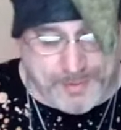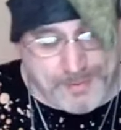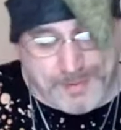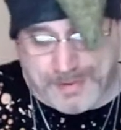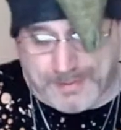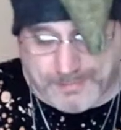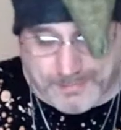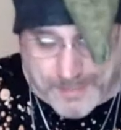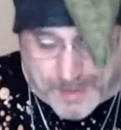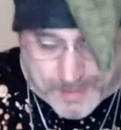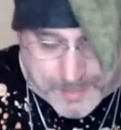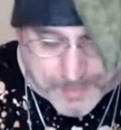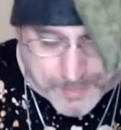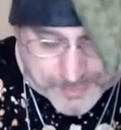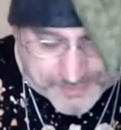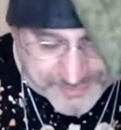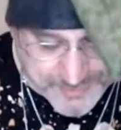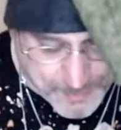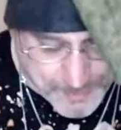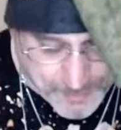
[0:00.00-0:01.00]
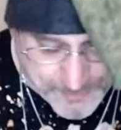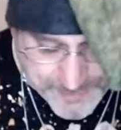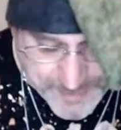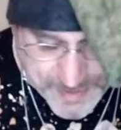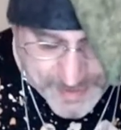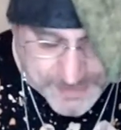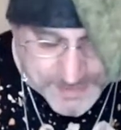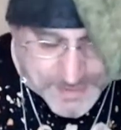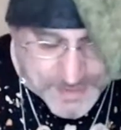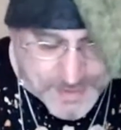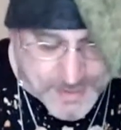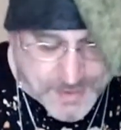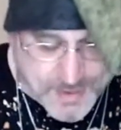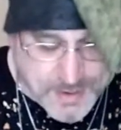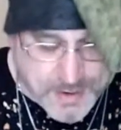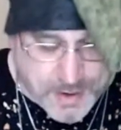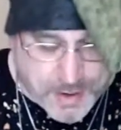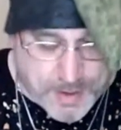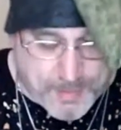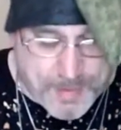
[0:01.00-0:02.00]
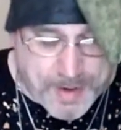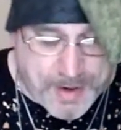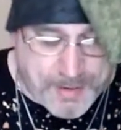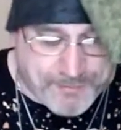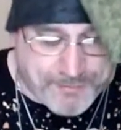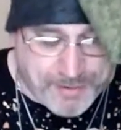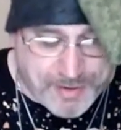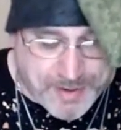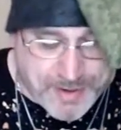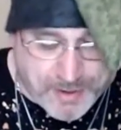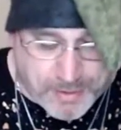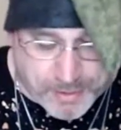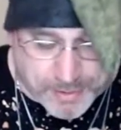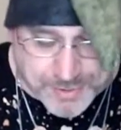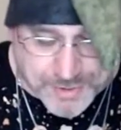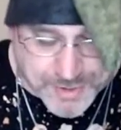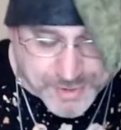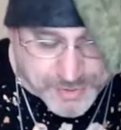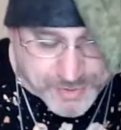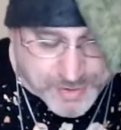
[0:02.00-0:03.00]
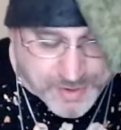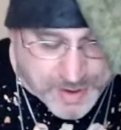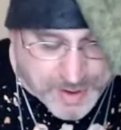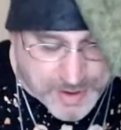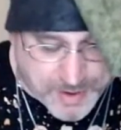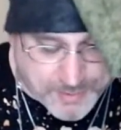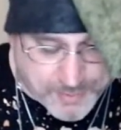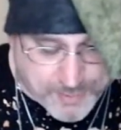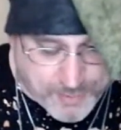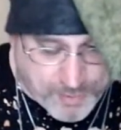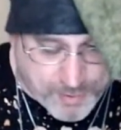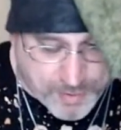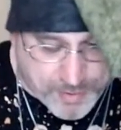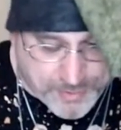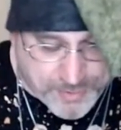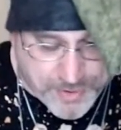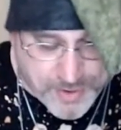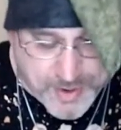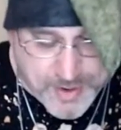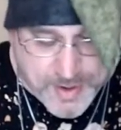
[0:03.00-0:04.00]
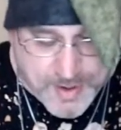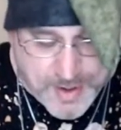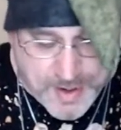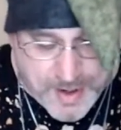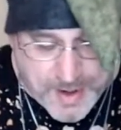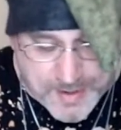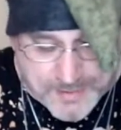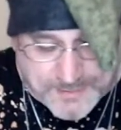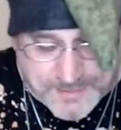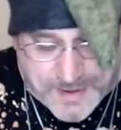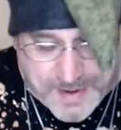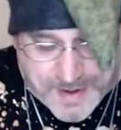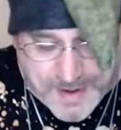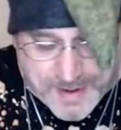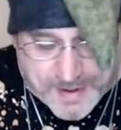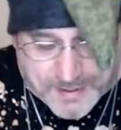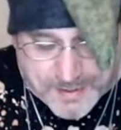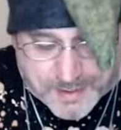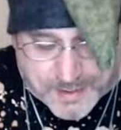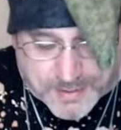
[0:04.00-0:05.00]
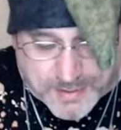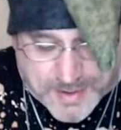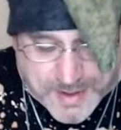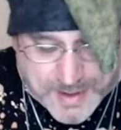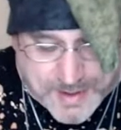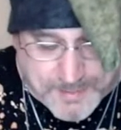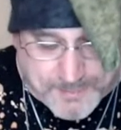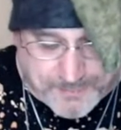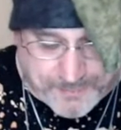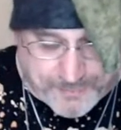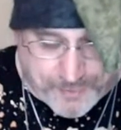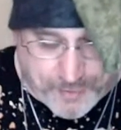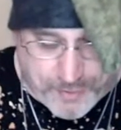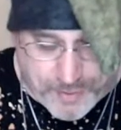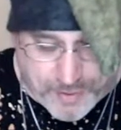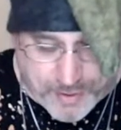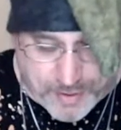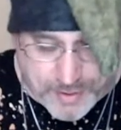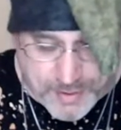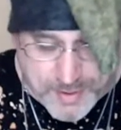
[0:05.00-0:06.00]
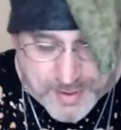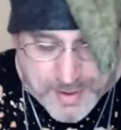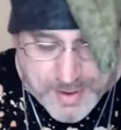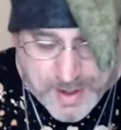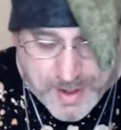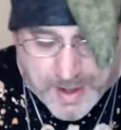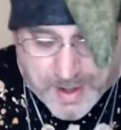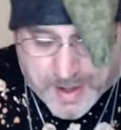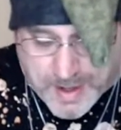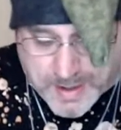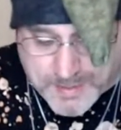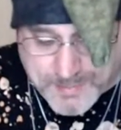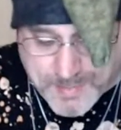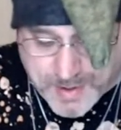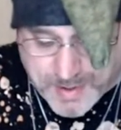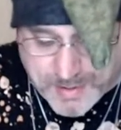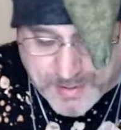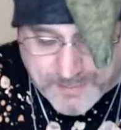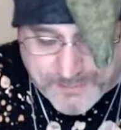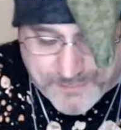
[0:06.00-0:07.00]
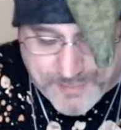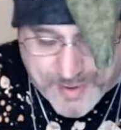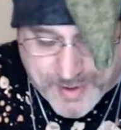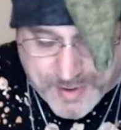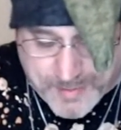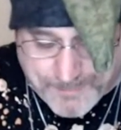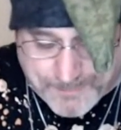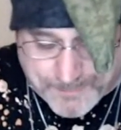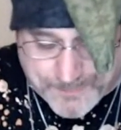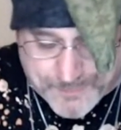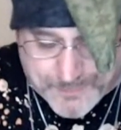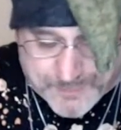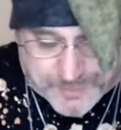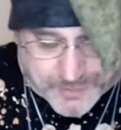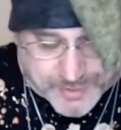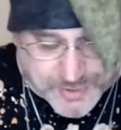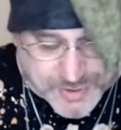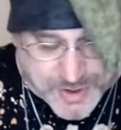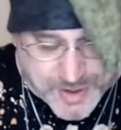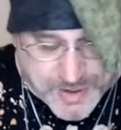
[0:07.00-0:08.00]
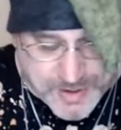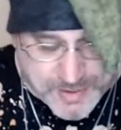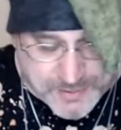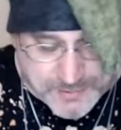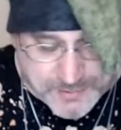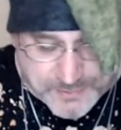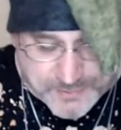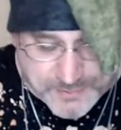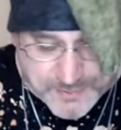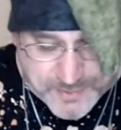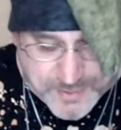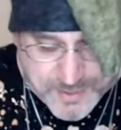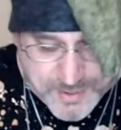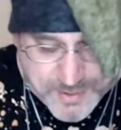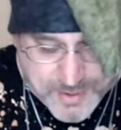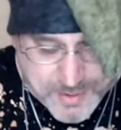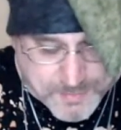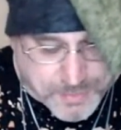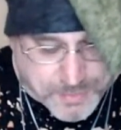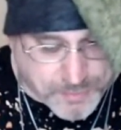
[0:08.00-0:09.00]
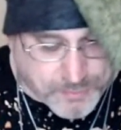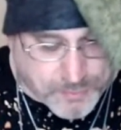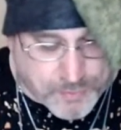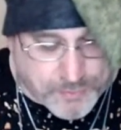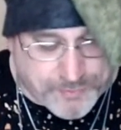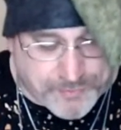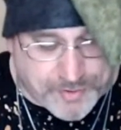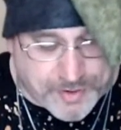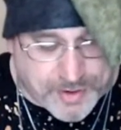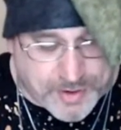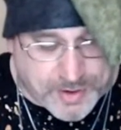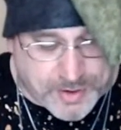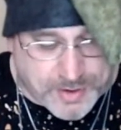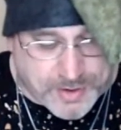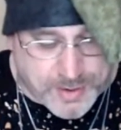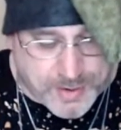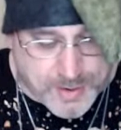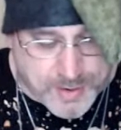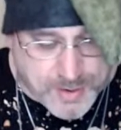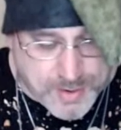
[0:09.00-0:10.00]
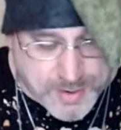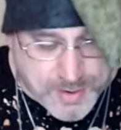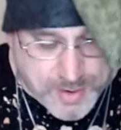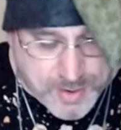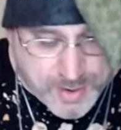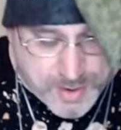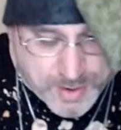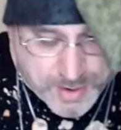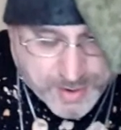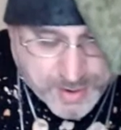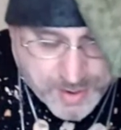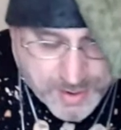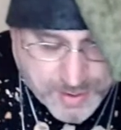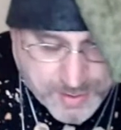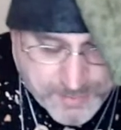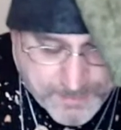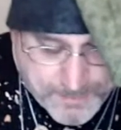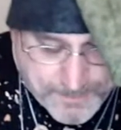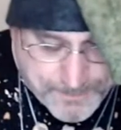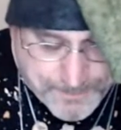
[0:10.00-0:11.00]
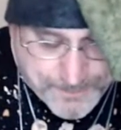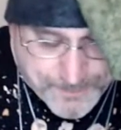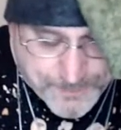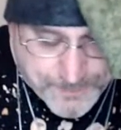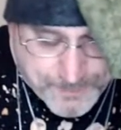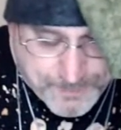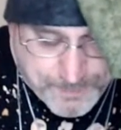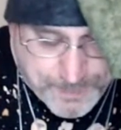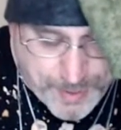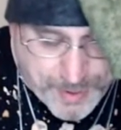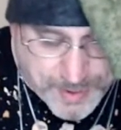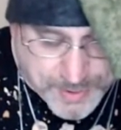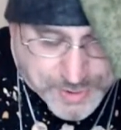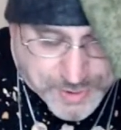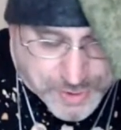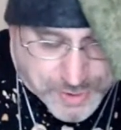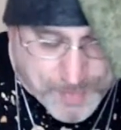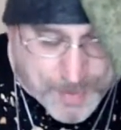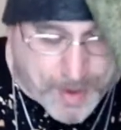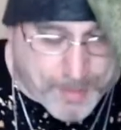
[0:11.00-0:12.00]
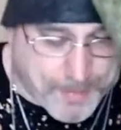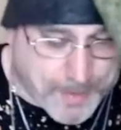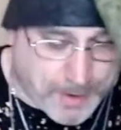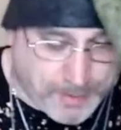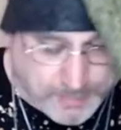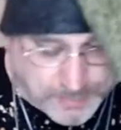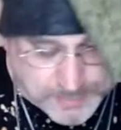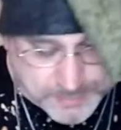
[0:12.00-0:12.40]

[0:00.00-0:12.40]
Well, I'm going to skip over that. Every culture on Earth has had a name for her, and many of them, such as Peruvian Pachamama,